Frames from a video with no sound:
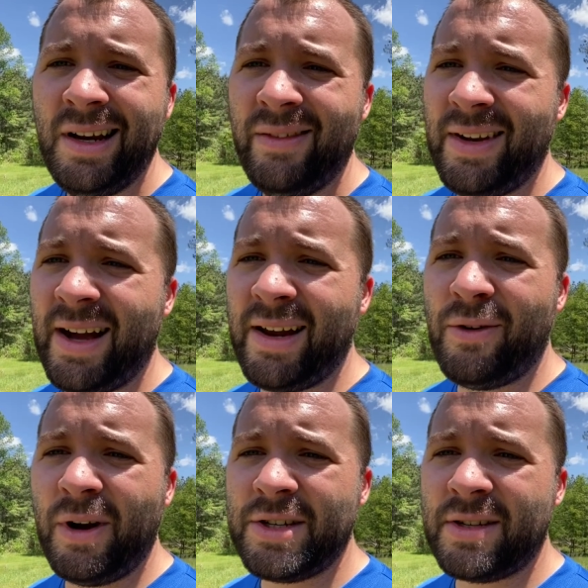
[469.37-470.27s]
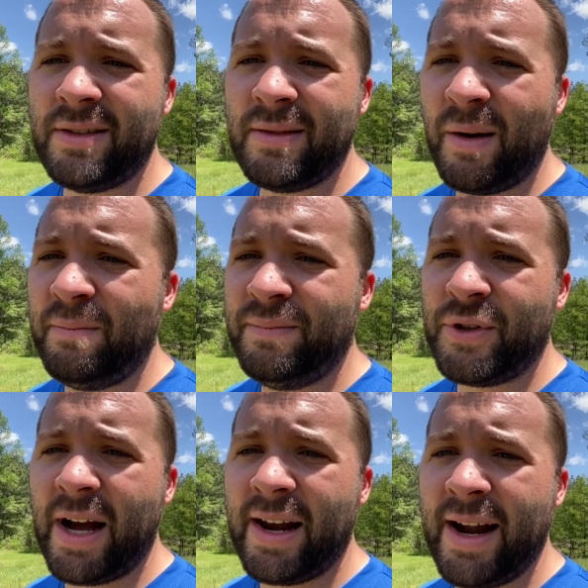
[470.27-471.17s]
If you got any questions, I'll
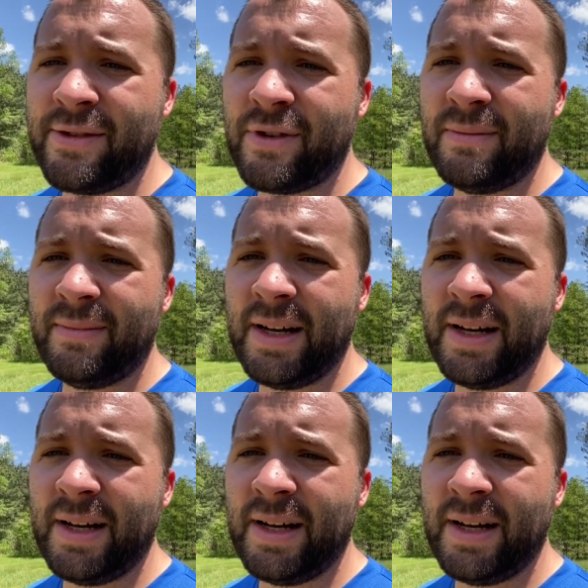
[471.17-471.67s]
try to answer them.